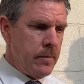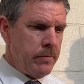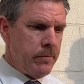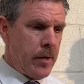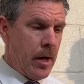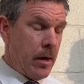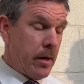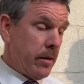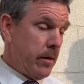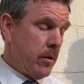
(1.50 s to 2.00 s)

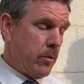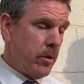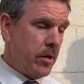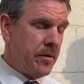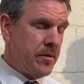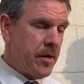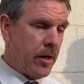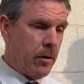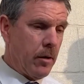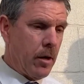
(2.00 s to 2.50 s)
Yeah, I think we can
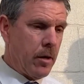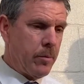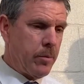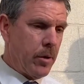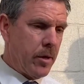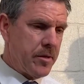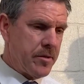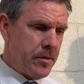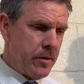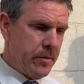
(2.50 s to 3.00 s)
take a lot of
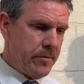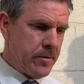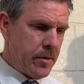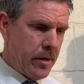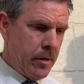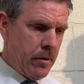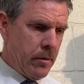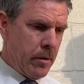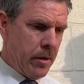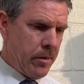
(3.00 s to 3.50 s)
positives.
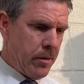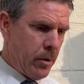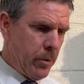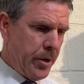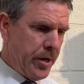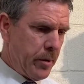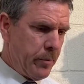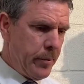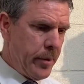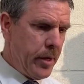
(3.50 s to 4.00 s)
You know, I thought we
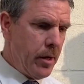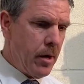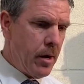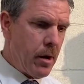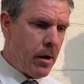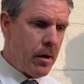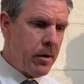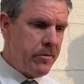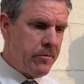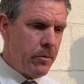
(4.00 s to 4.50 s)
competed
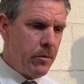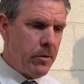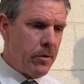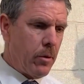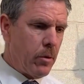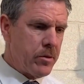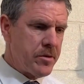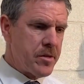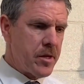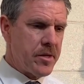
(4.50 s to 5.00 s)
hard through the
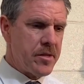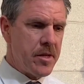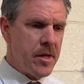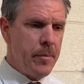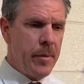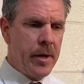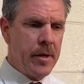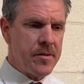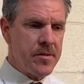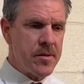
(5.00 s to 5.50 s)
whole 60
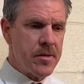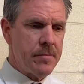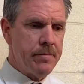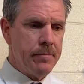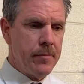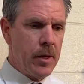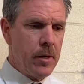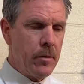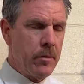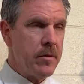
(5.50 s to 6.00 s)
minutes.
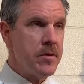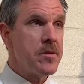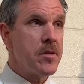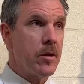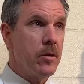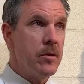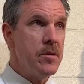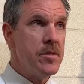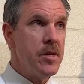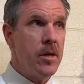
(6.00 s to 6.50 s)
You know, this is a
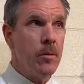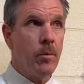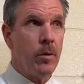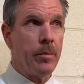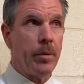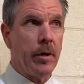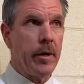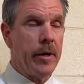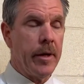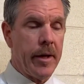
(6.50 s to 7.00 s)
good team we're
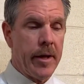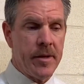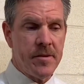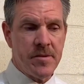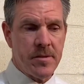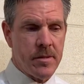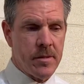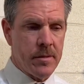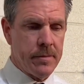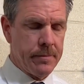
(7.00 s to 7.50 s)
playing against.